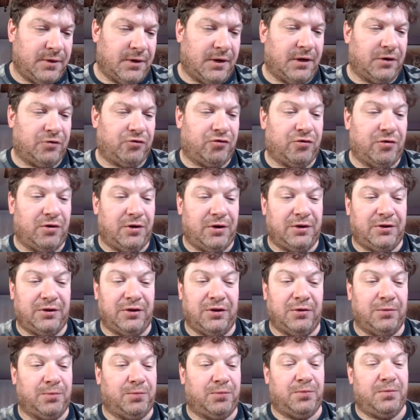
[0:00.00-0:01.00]
Actually, I
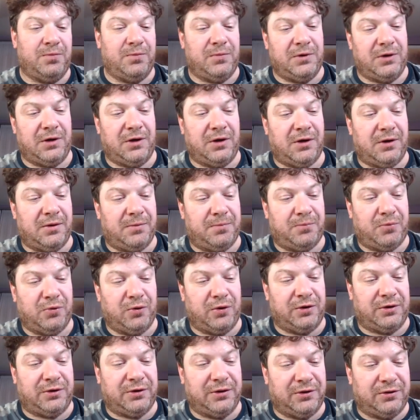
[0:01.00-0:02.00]
didn't put
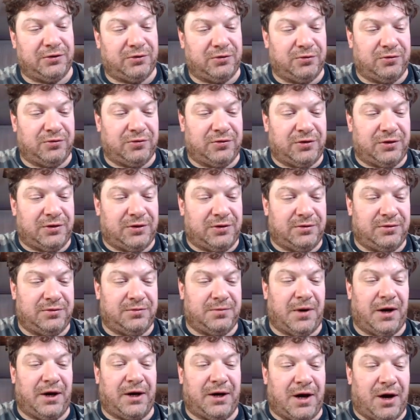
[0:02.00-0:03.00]
it into
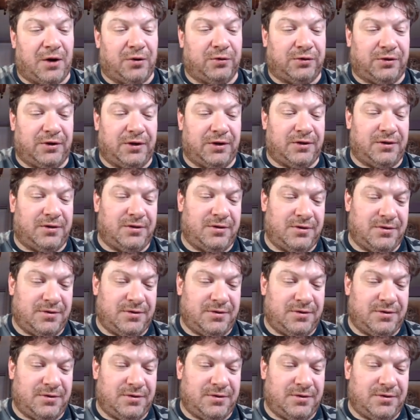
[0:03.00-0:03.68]
my account yet,